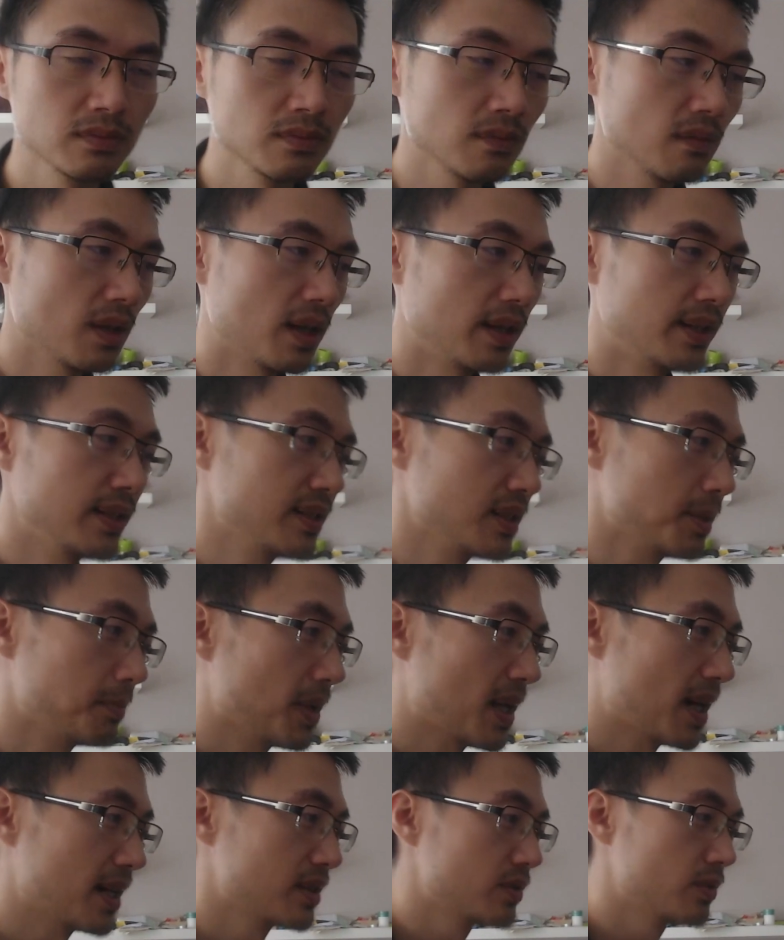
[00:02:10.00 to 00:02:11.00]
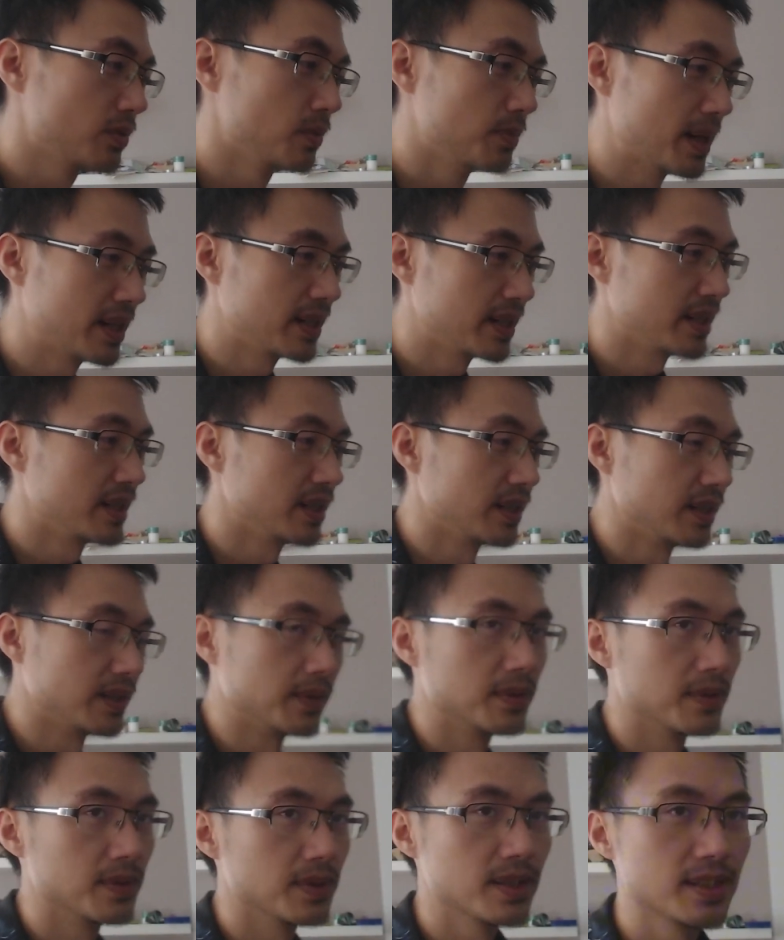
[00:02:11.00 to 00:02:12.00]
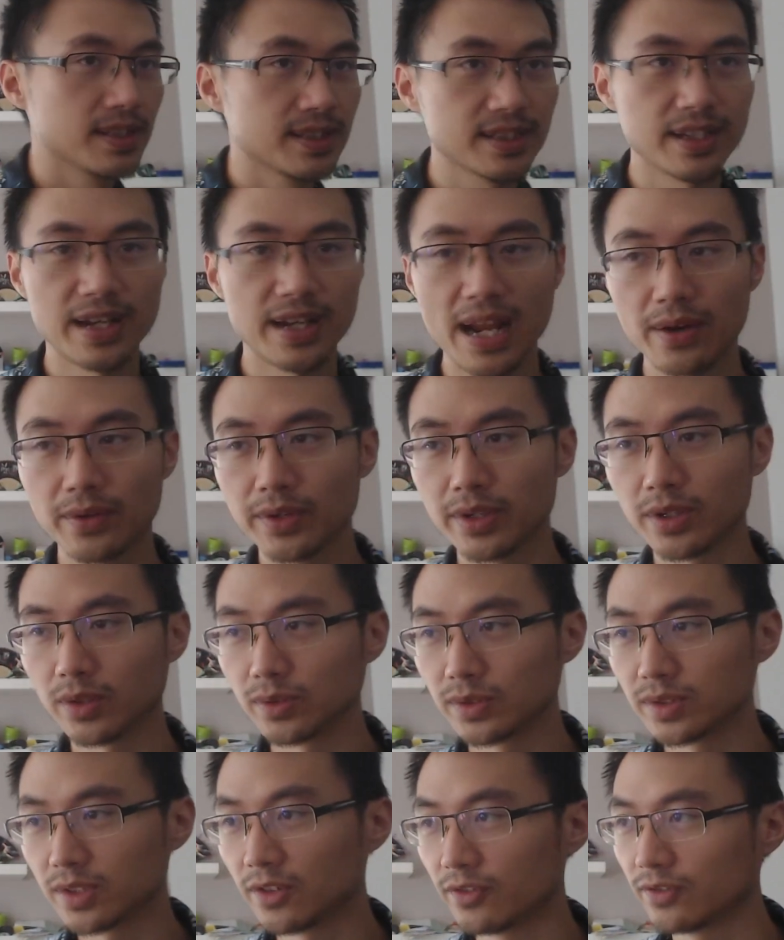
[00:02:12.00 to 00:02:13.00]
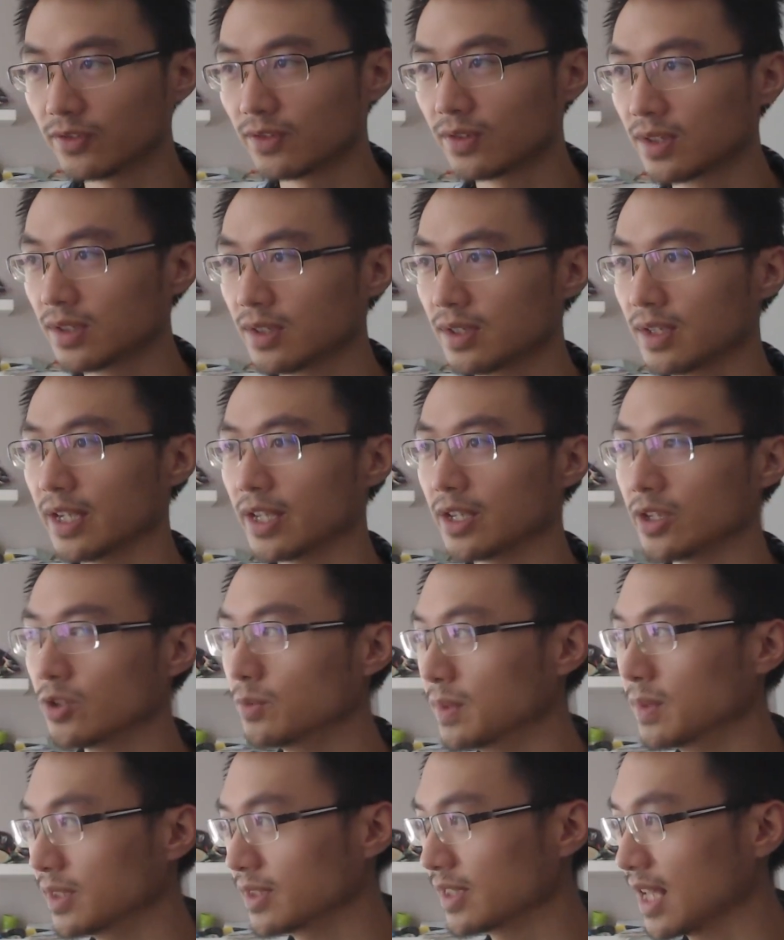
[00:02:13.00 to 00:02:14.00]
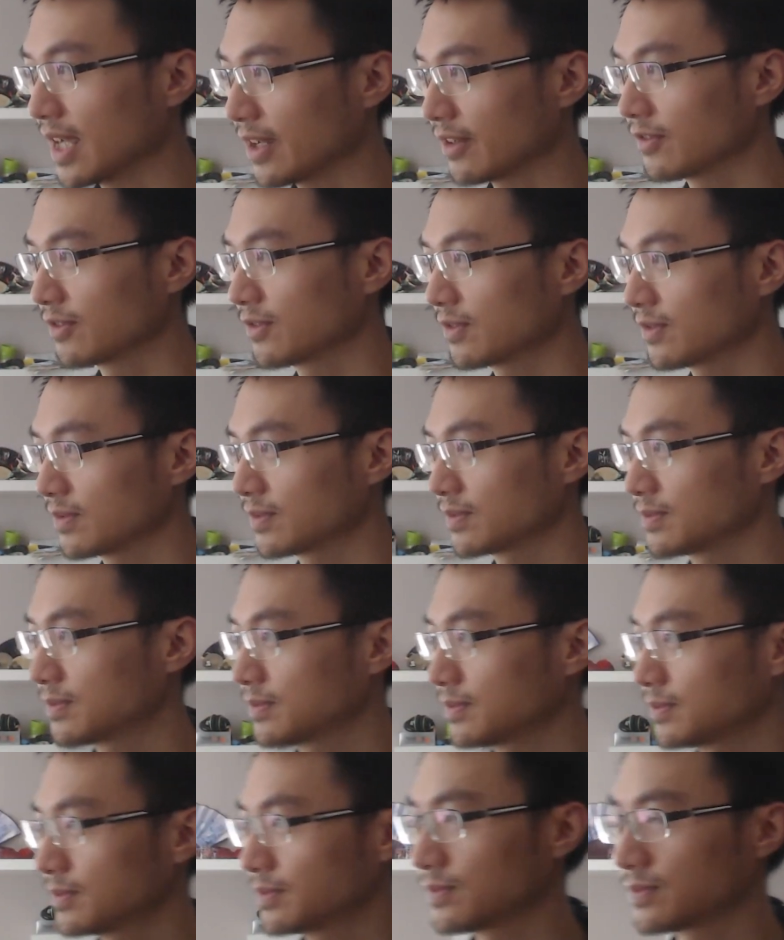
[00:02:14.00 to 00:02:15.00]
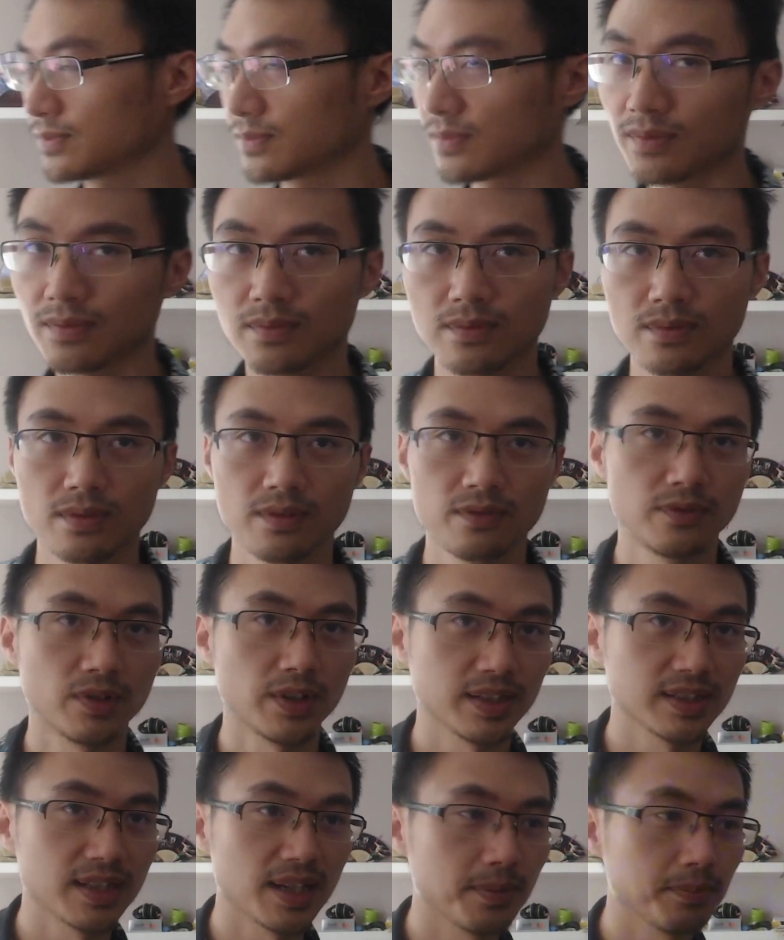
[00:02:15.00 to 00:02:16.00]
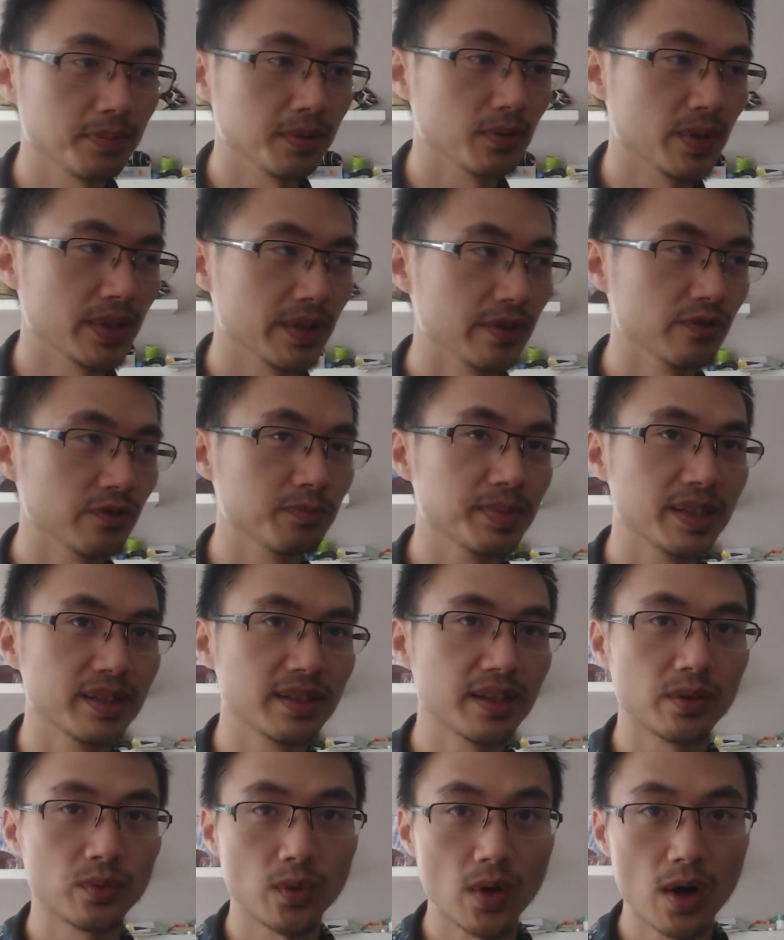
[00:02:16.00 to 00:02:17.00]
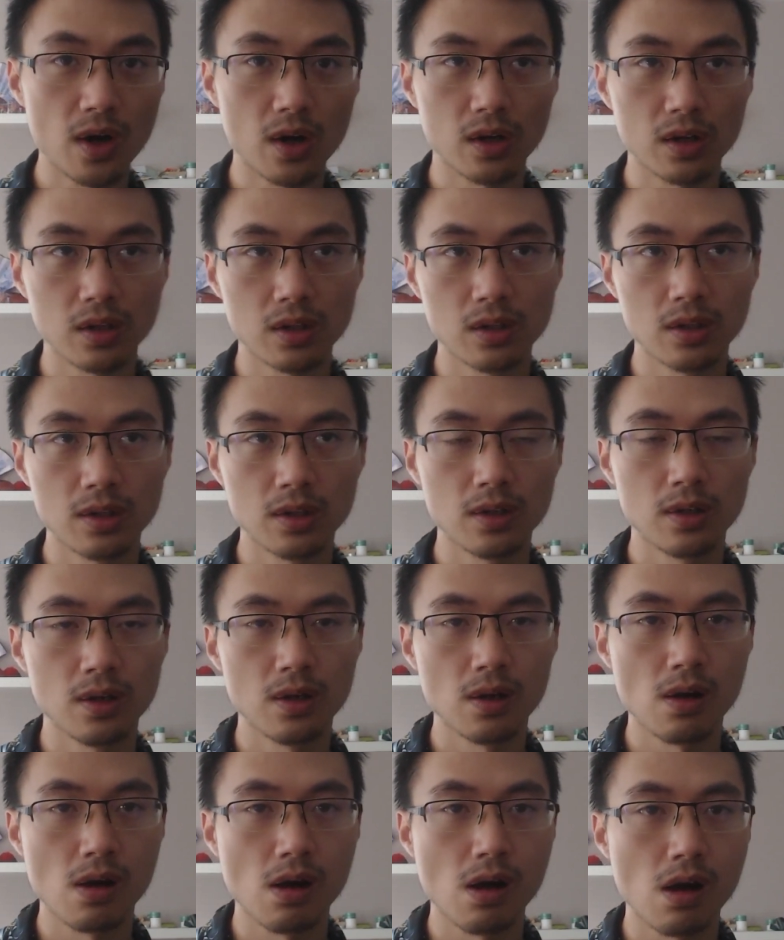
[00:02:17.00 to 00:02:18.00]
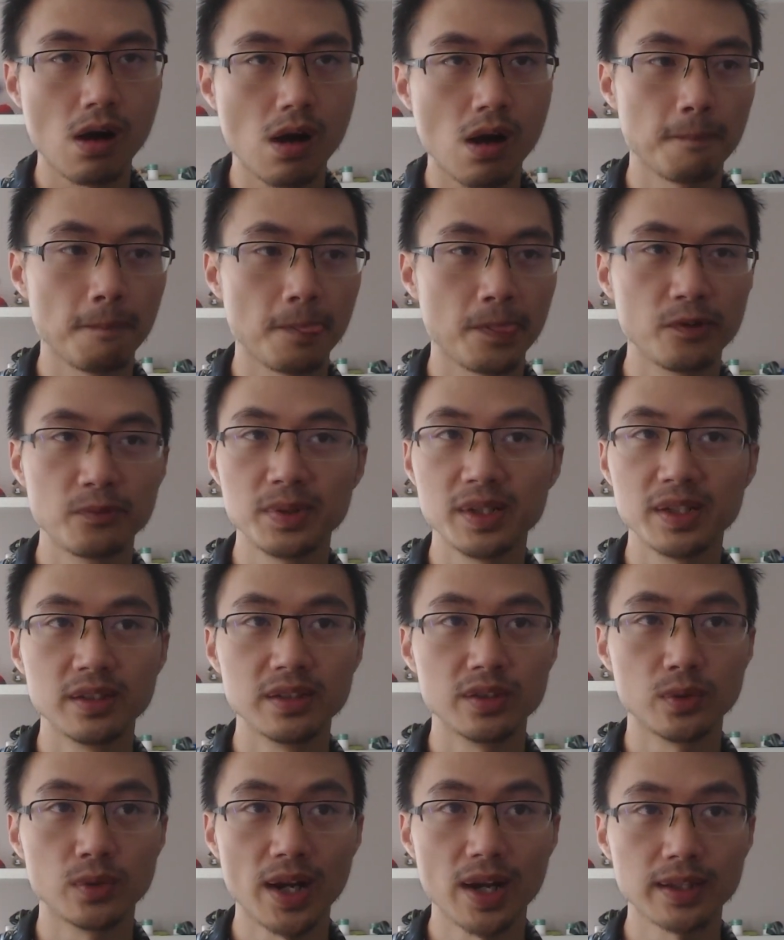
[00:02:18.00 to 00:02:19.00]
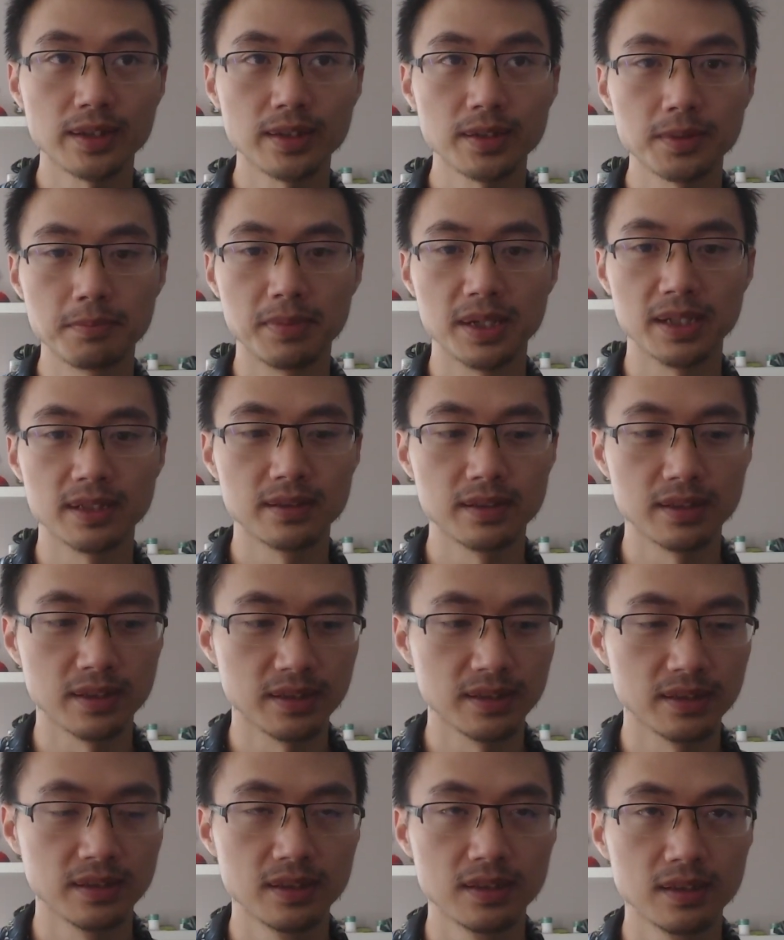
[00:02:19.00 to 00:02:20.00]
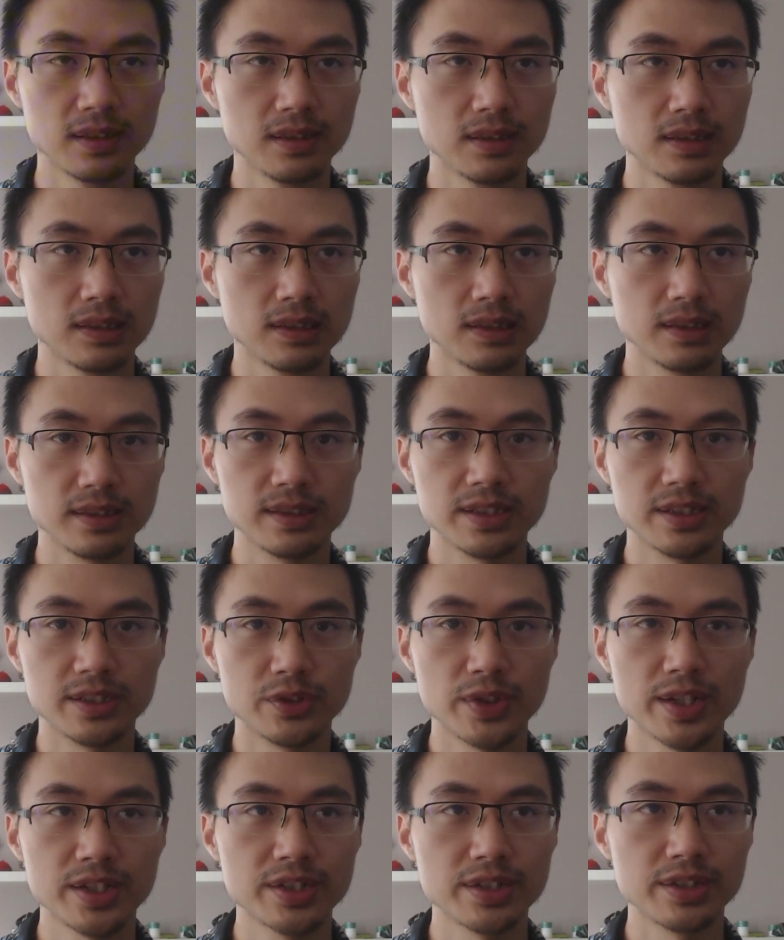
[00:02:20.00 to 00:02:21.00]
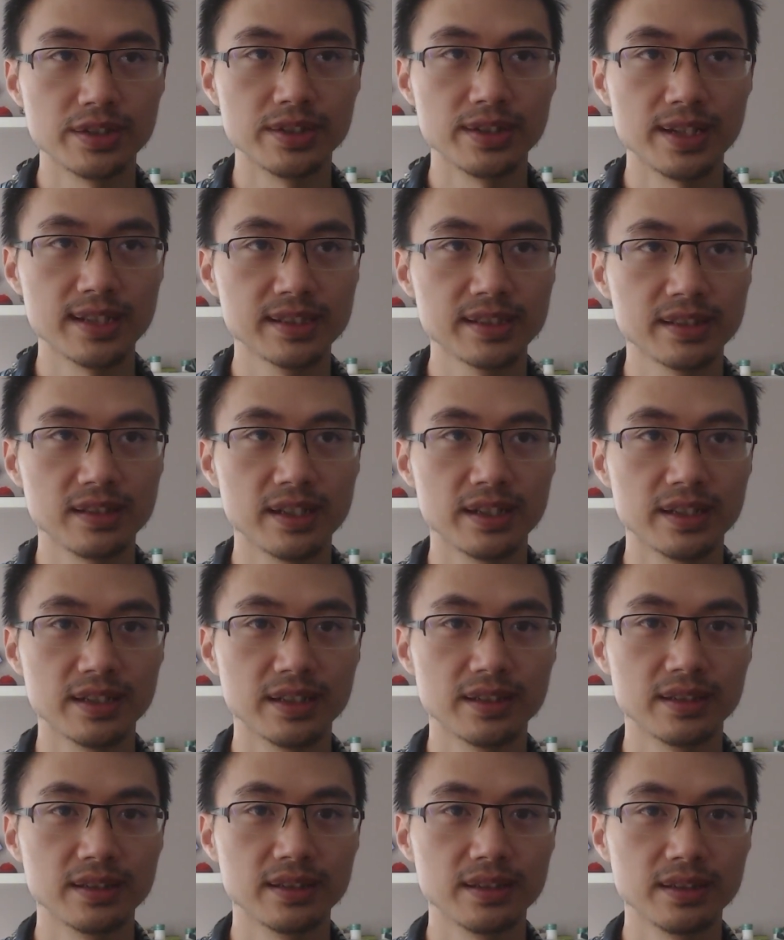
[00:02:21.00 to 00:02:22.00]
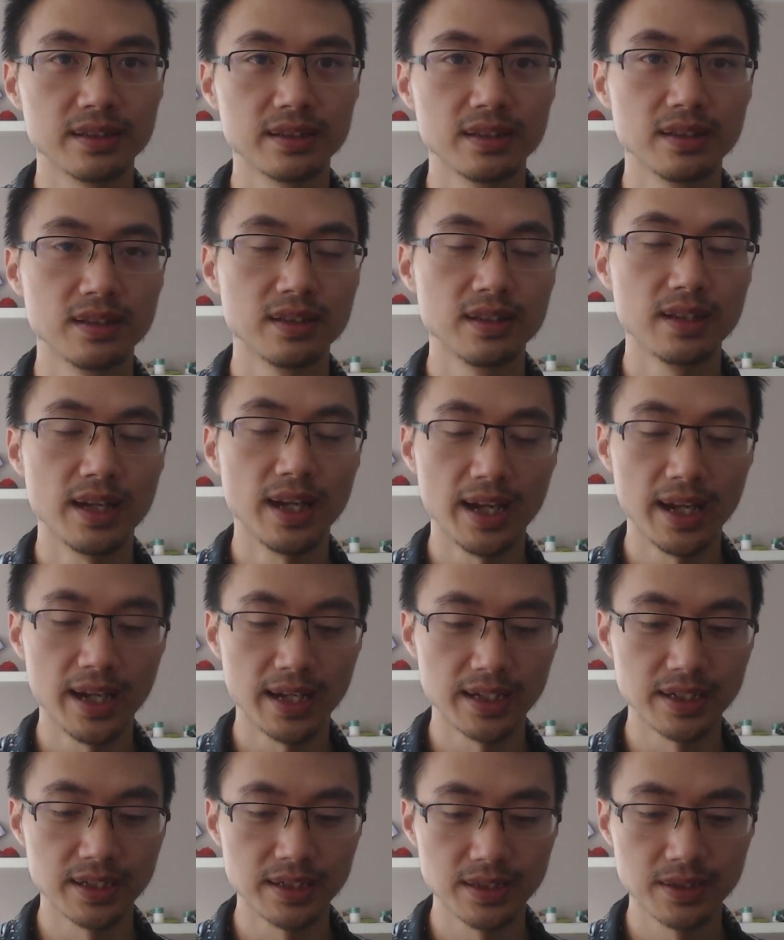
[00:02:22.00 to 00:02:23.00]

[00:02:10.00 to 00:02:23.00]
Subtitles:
And this applies to many scenarios of a human's life. For example, when you've been done wrong, you've been in the right, but the situation escalated and